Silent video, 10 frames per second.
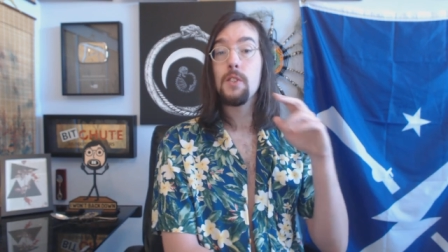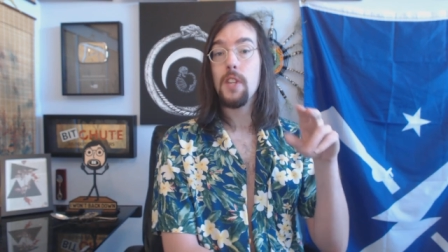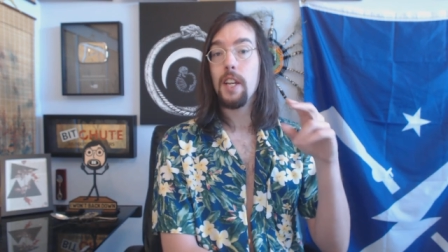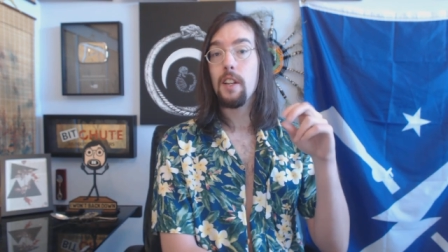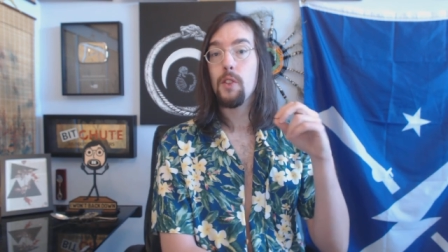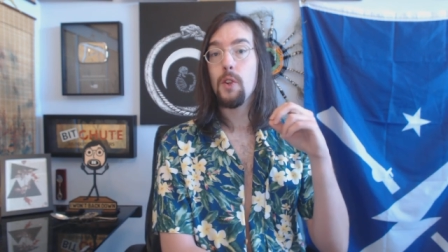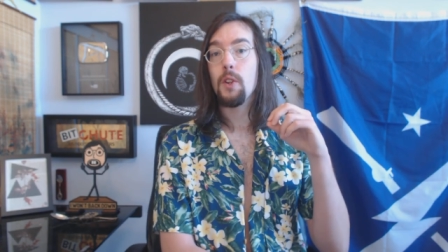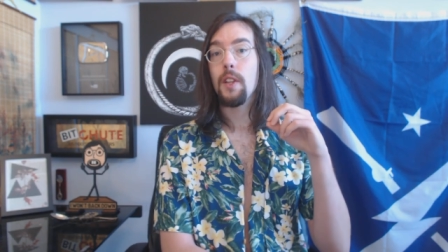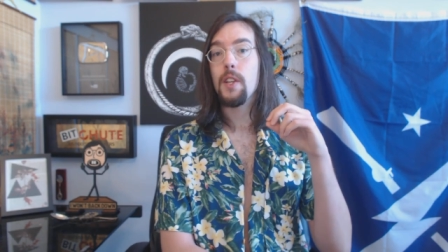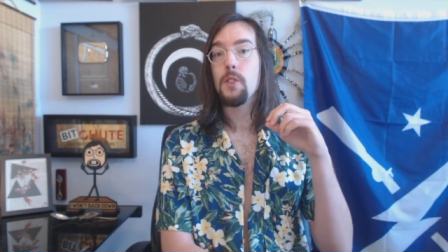Second and
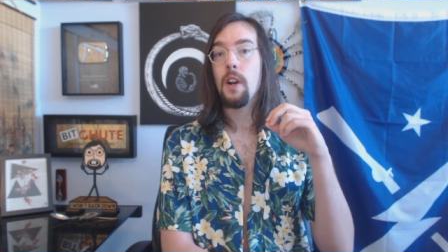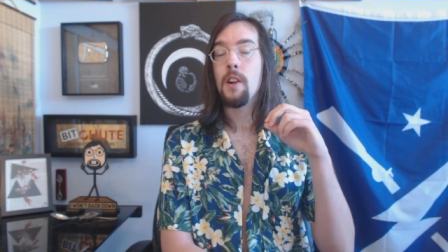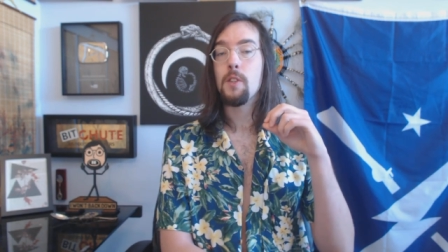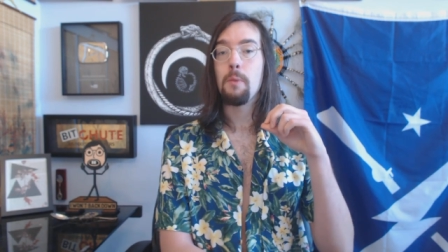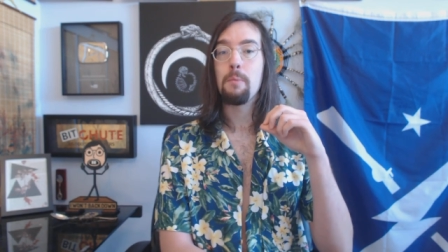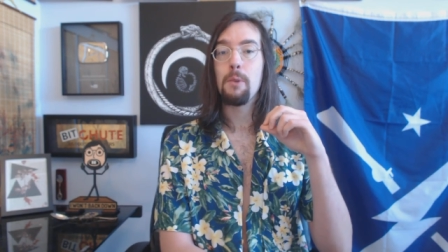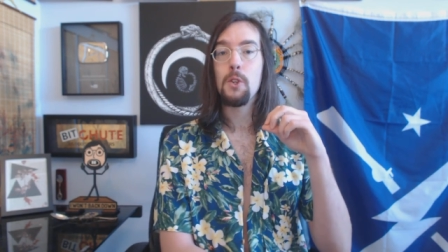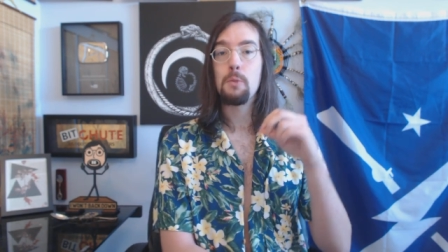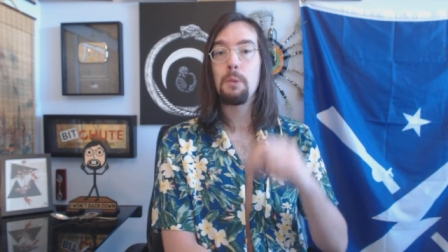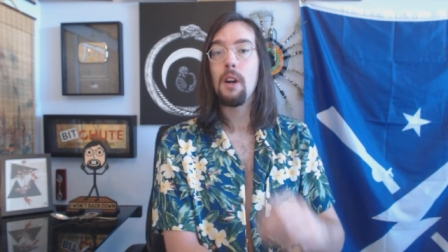third links are to my
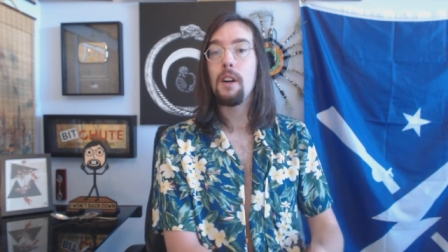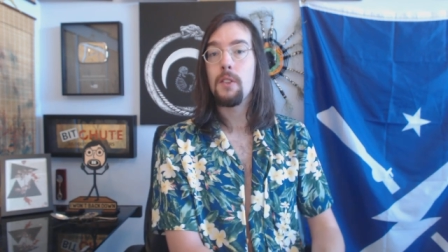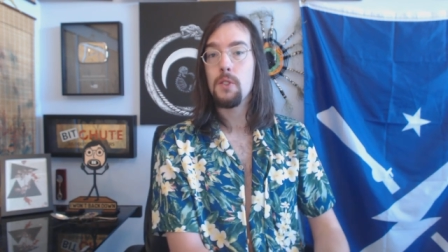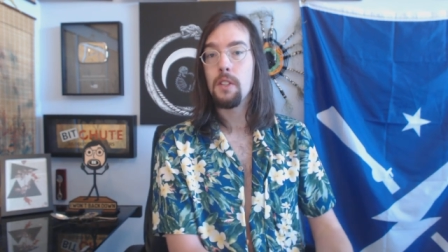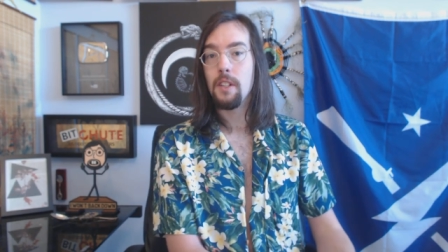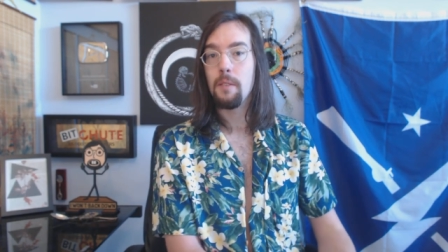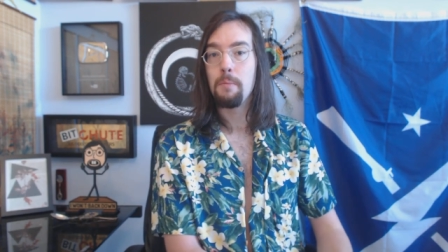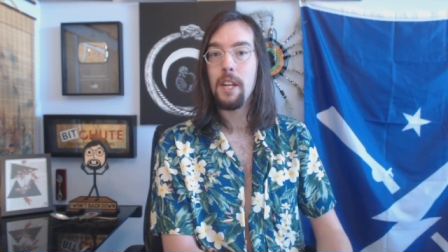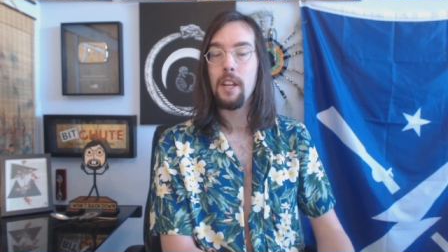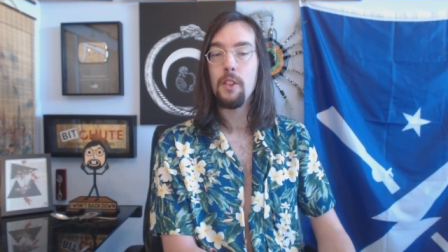books, blogs, uh,
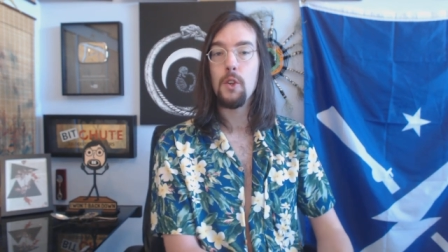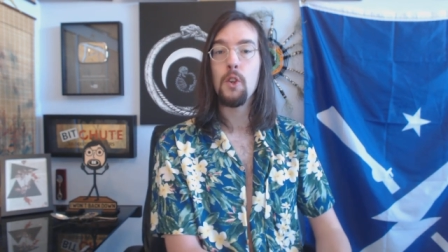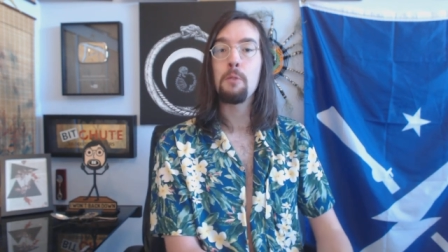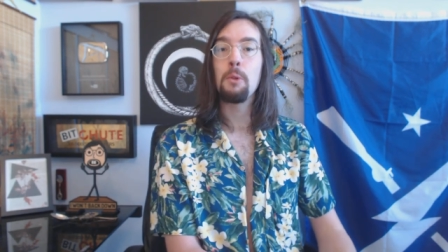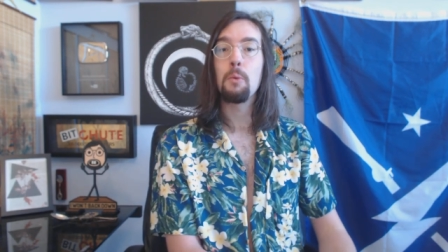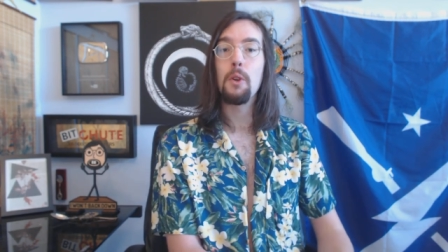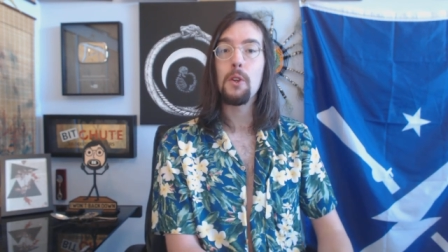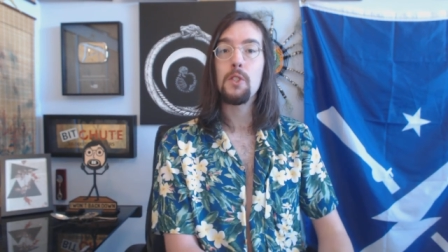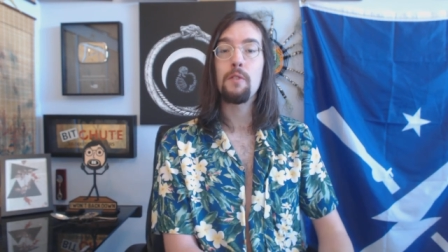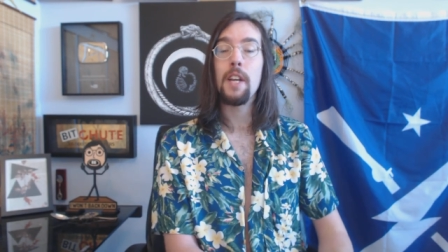many other herbal
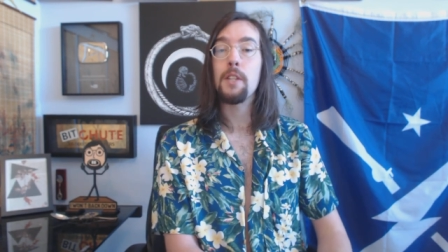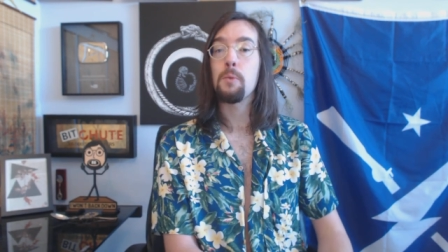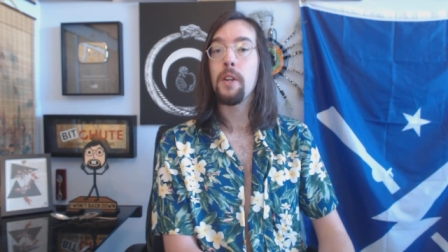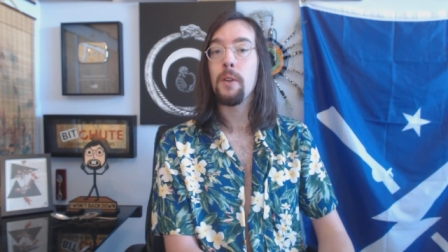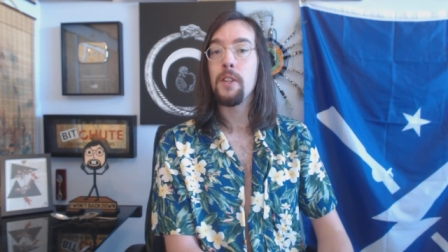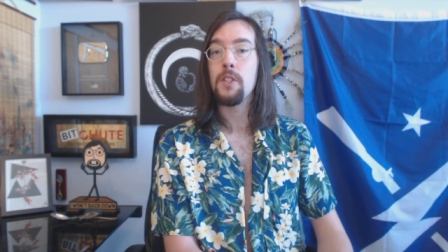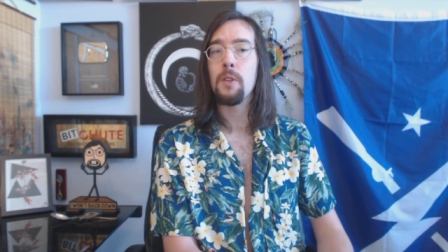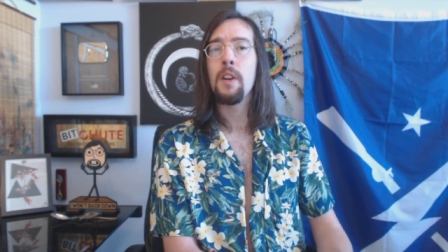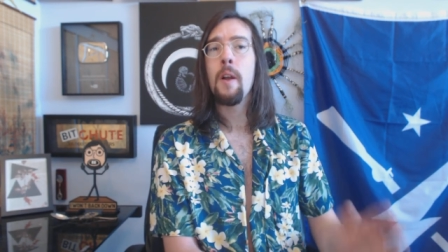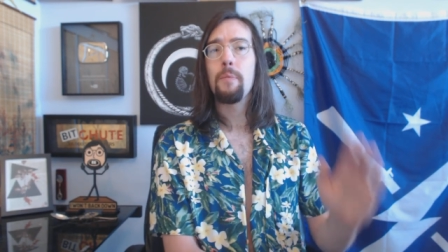works if that's what you're
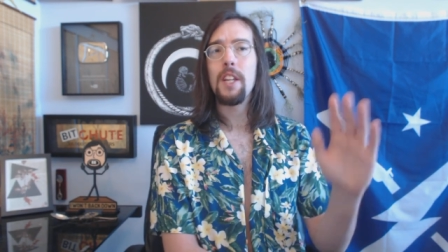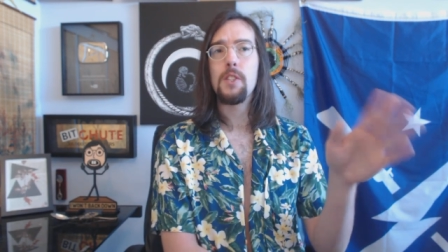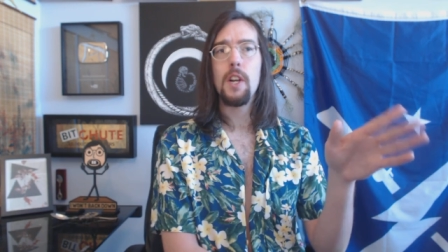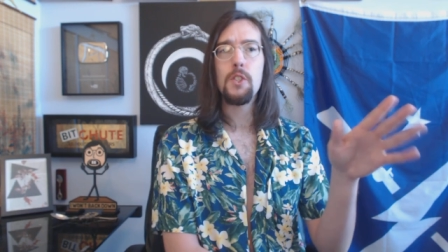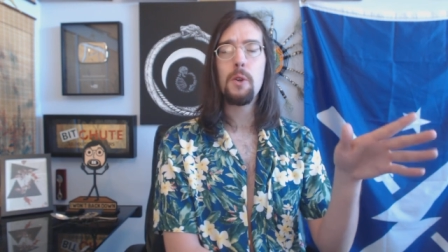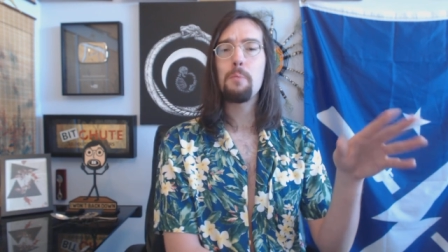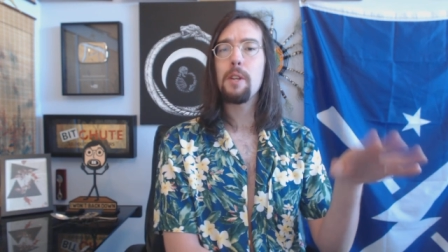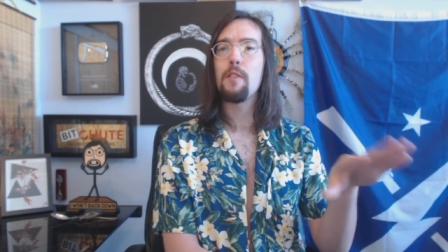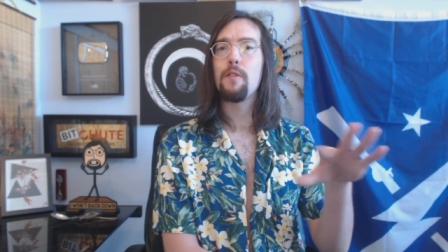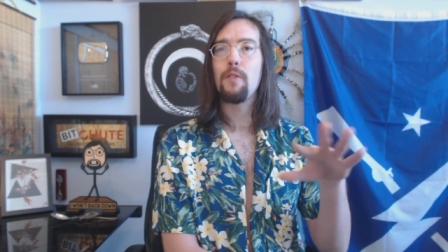into. It's also a
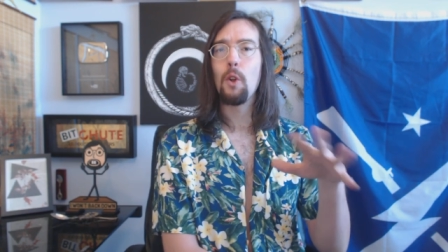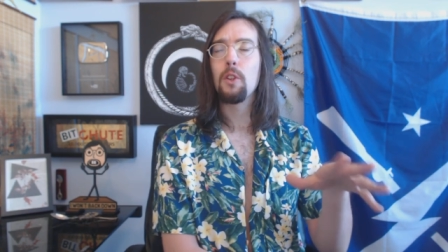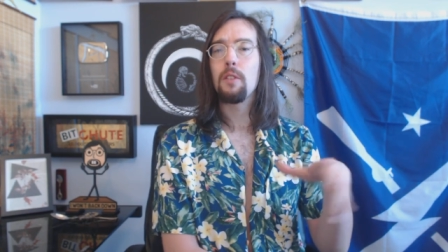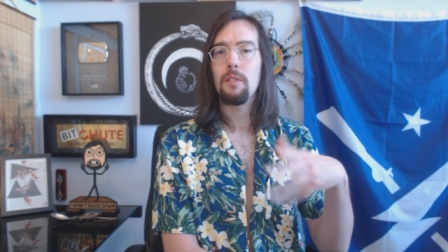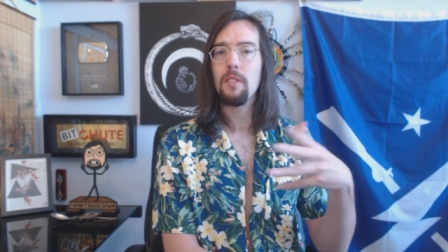bit of folk,